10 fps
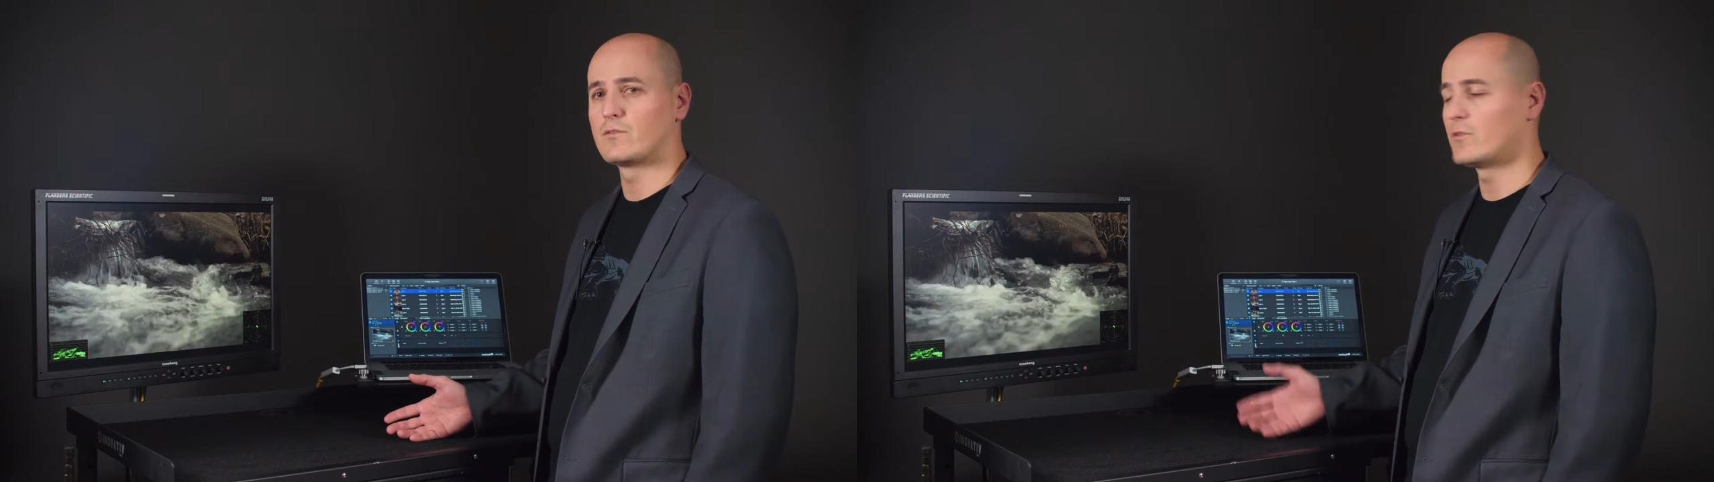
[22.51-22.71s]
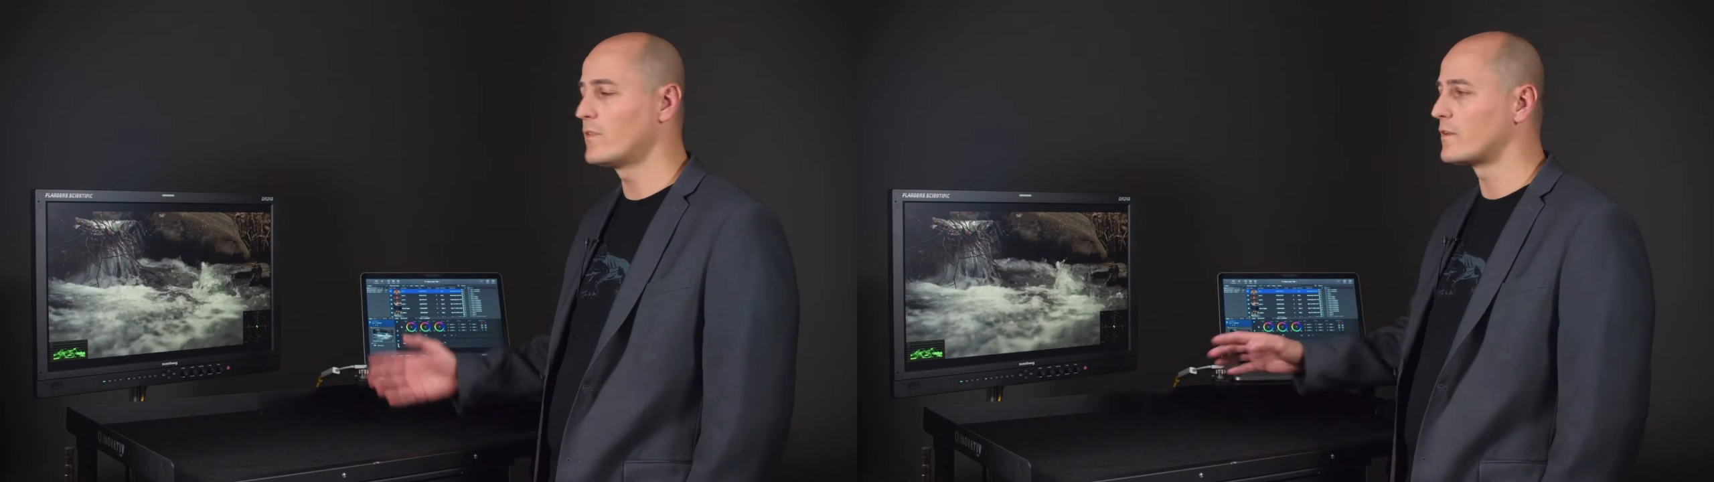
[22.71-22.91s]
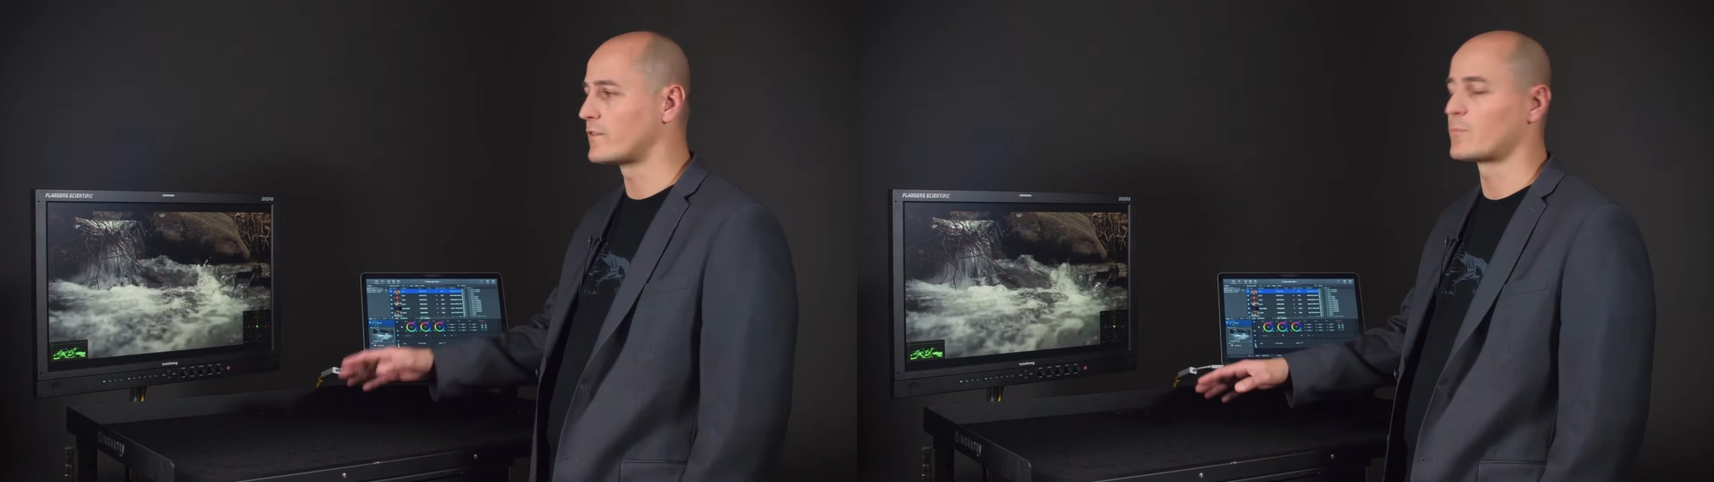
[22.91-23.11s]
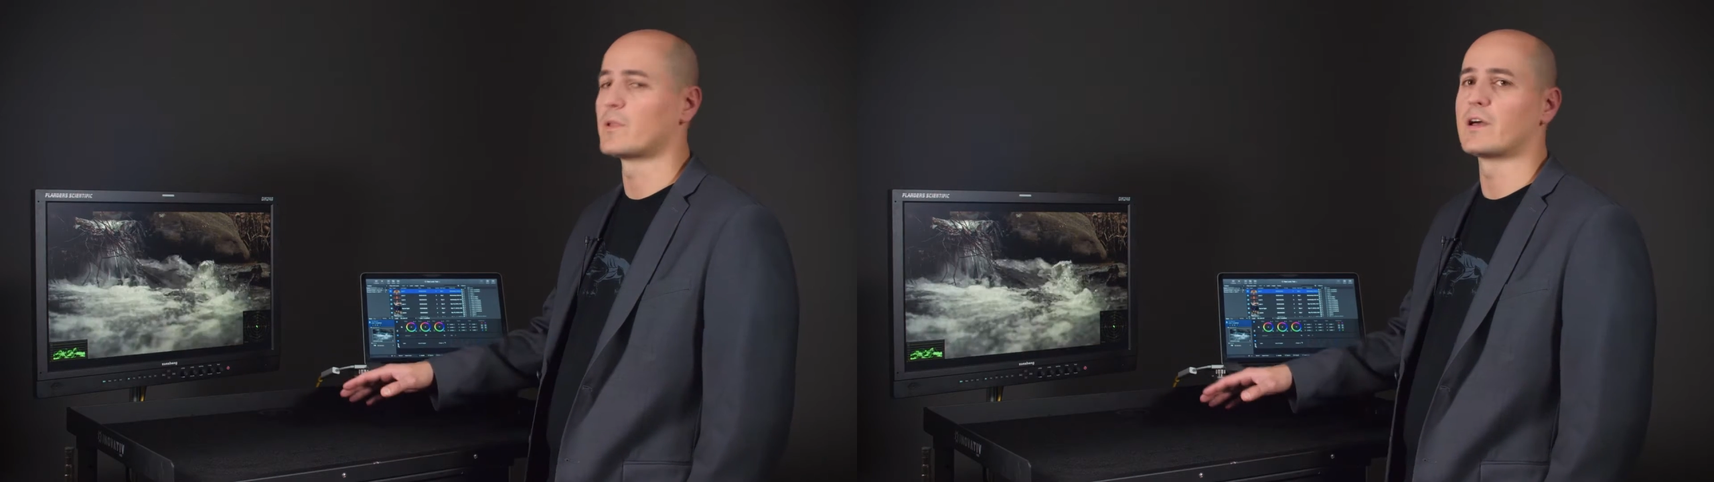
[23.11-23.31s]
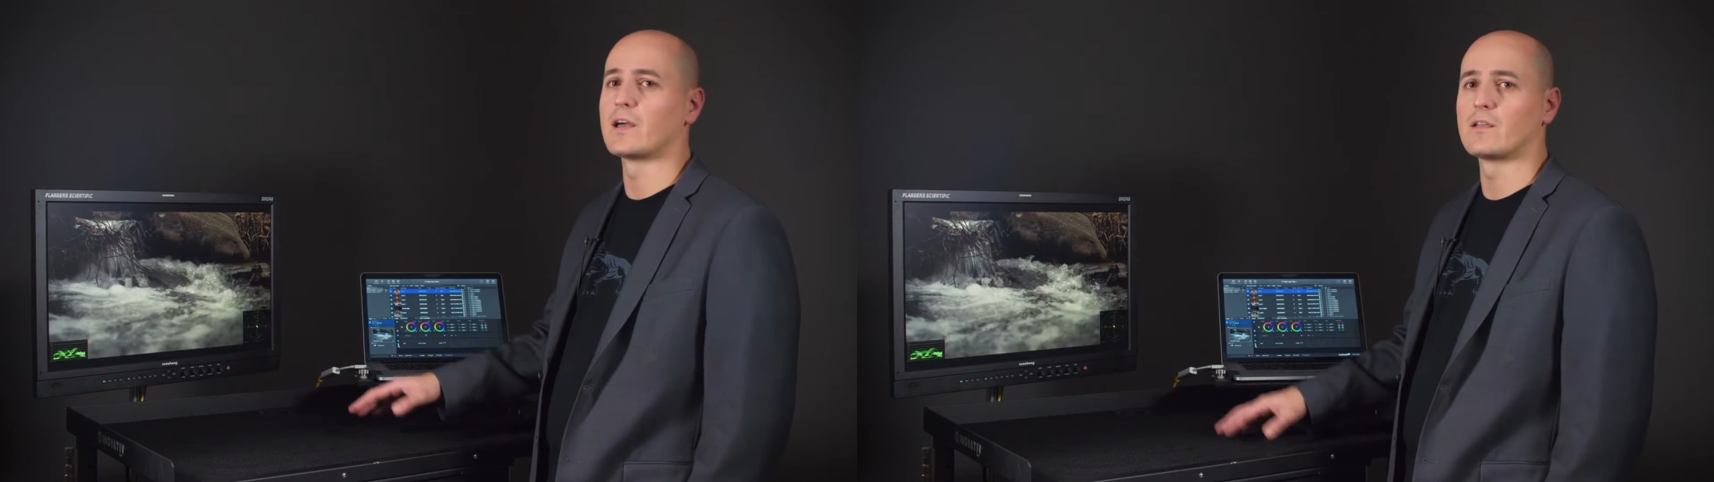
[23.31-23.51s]
to the
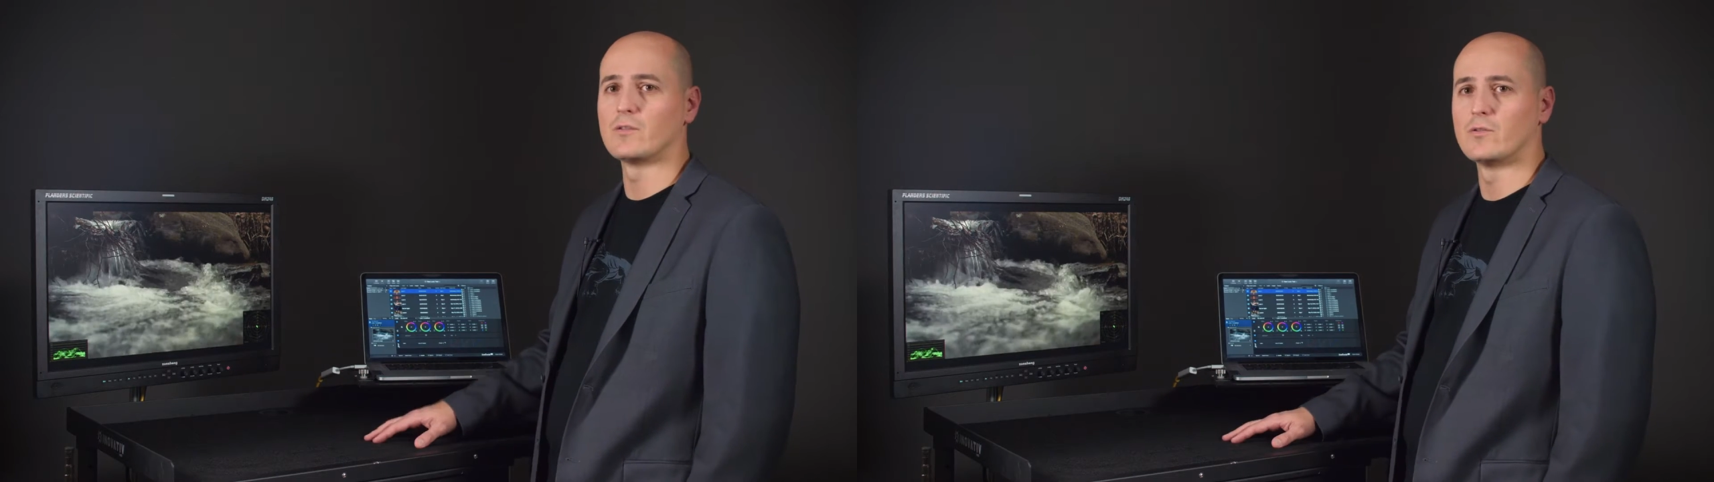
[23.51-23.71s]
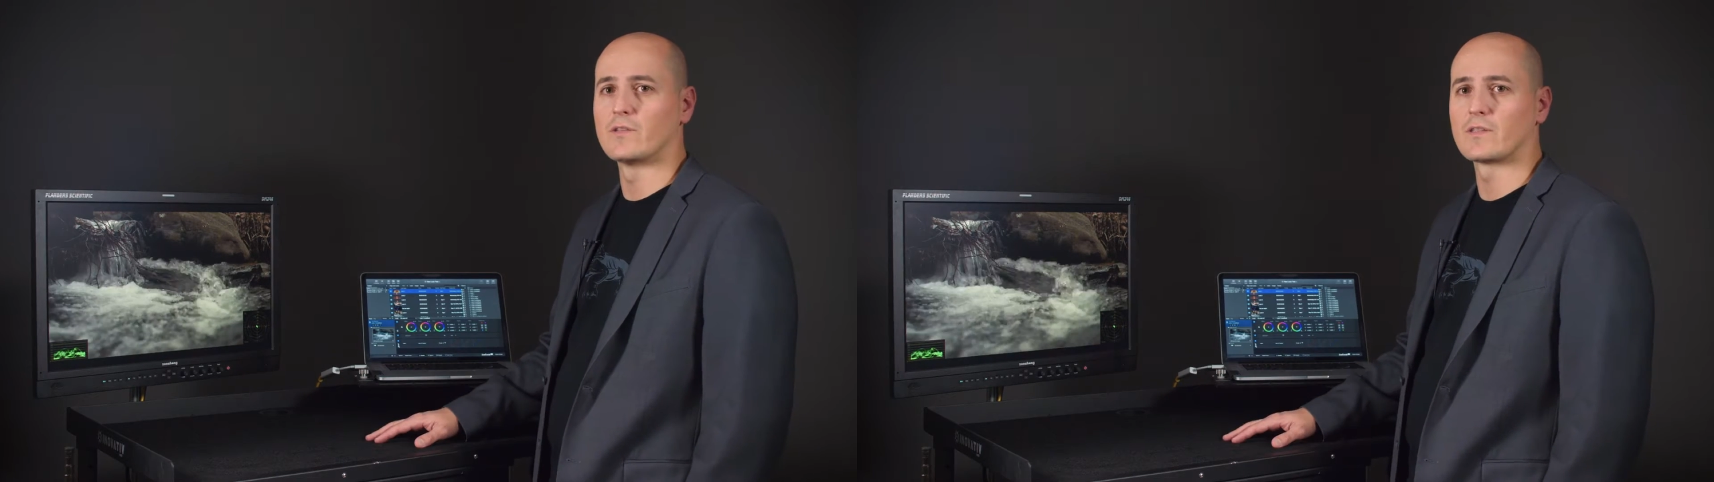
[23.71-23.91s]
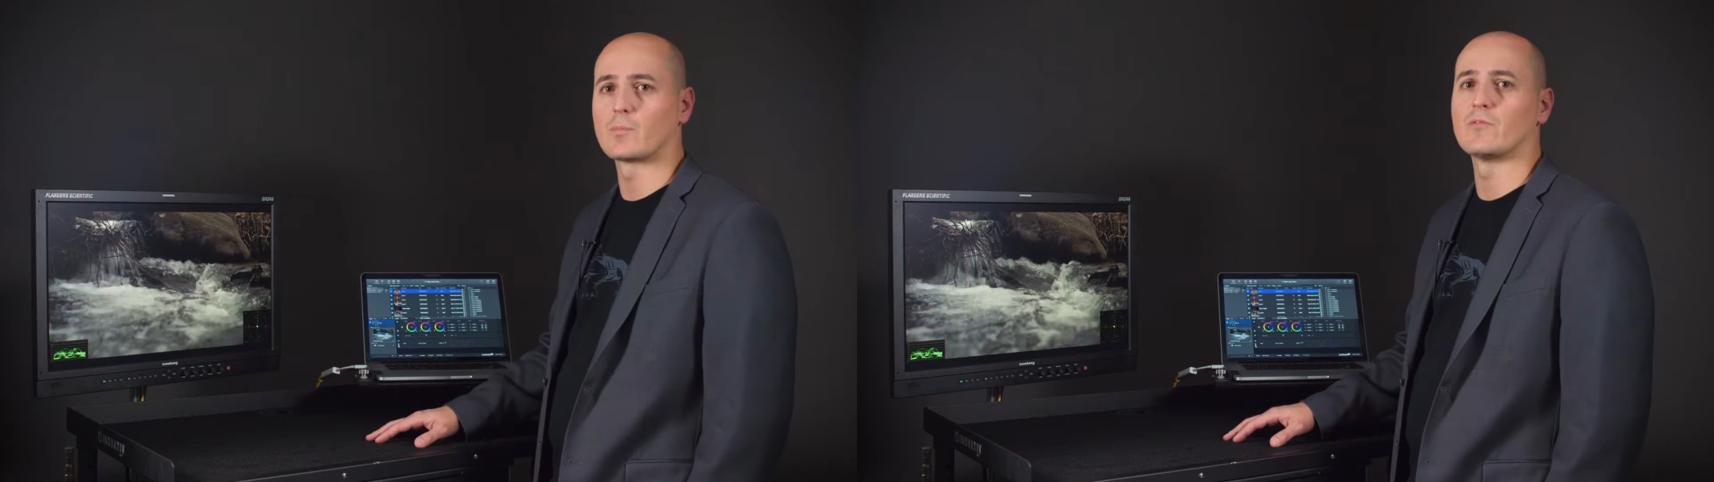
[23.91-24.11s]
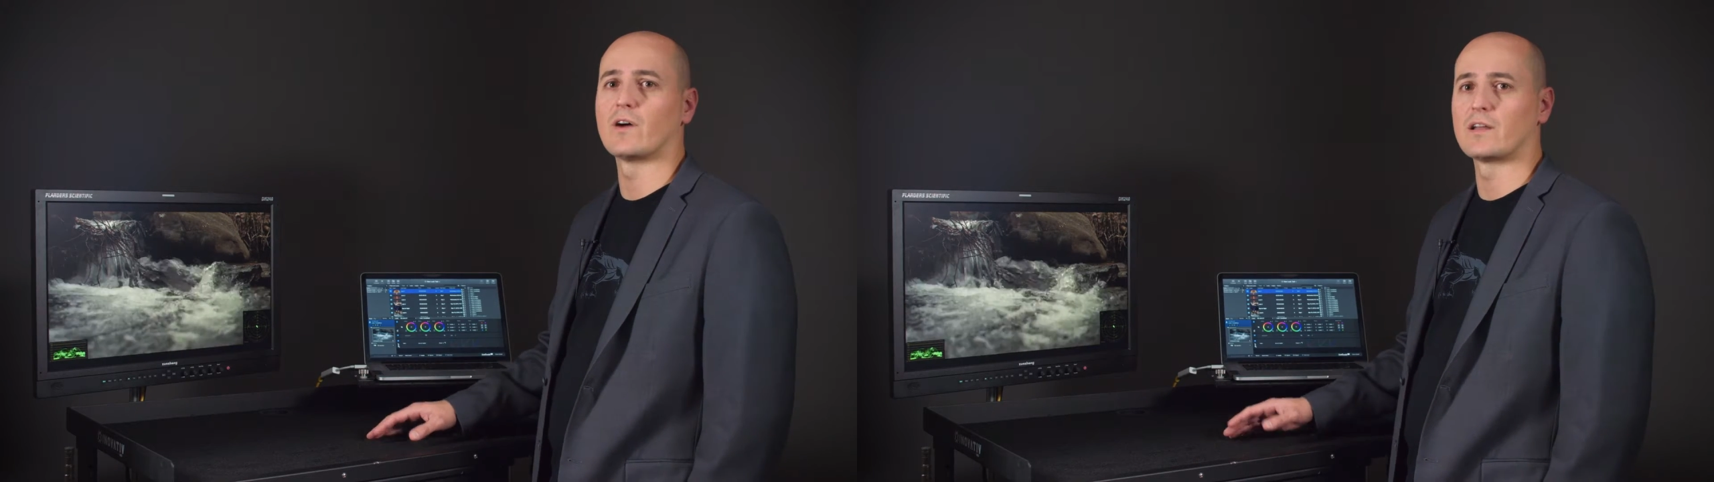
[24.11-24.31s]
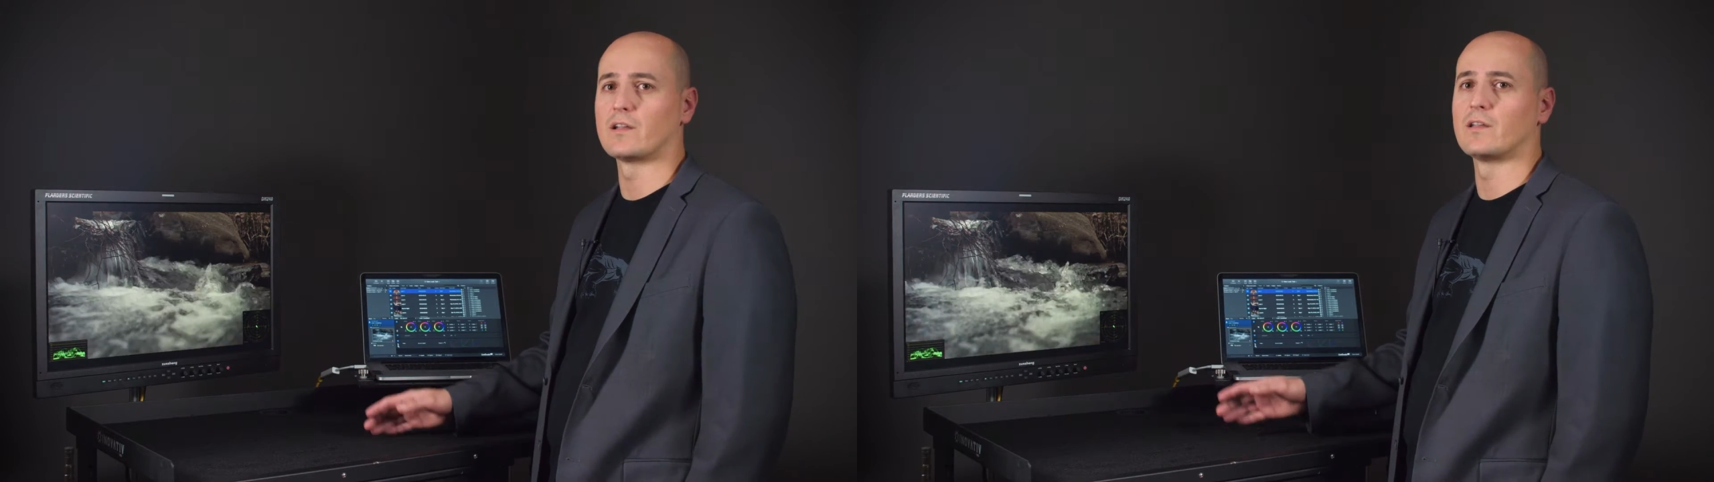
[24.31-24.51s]
display using the
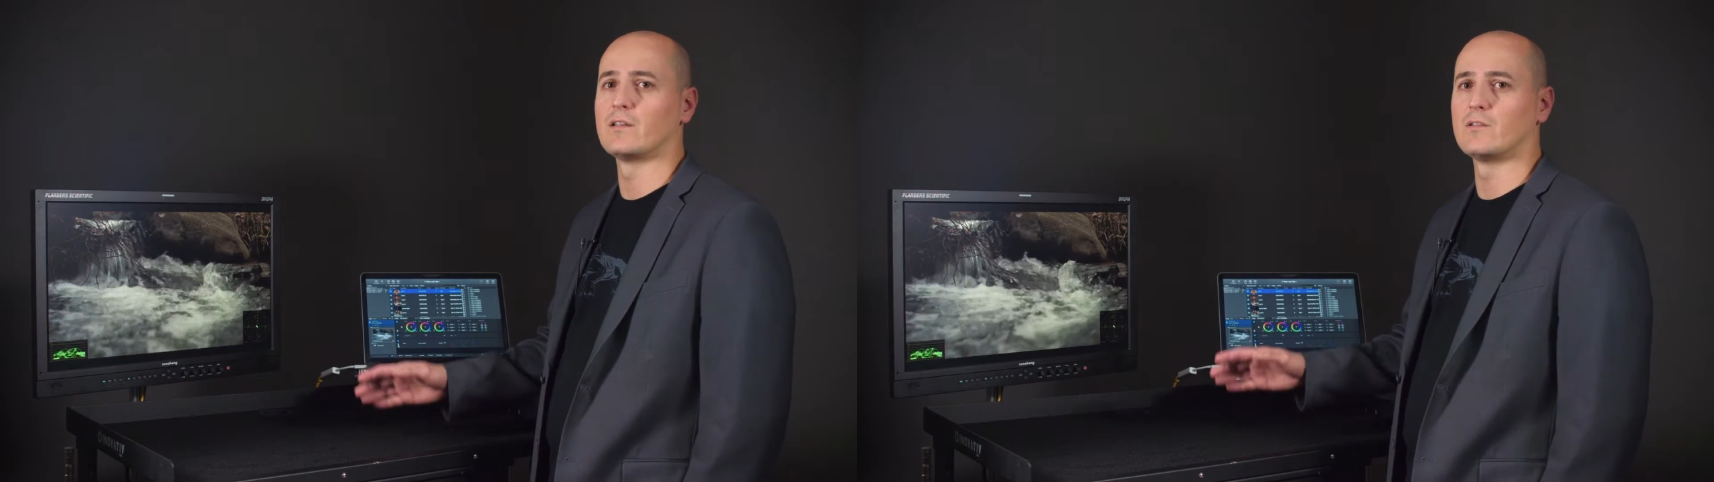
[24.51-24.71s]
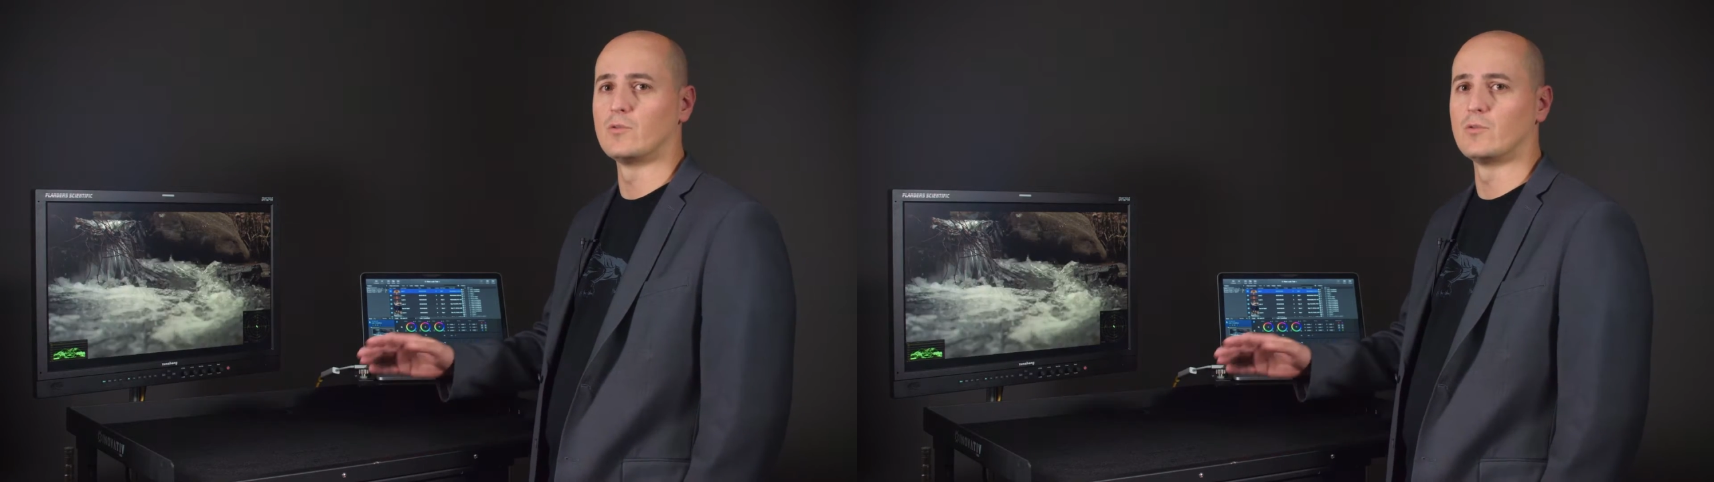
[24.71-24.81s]
provided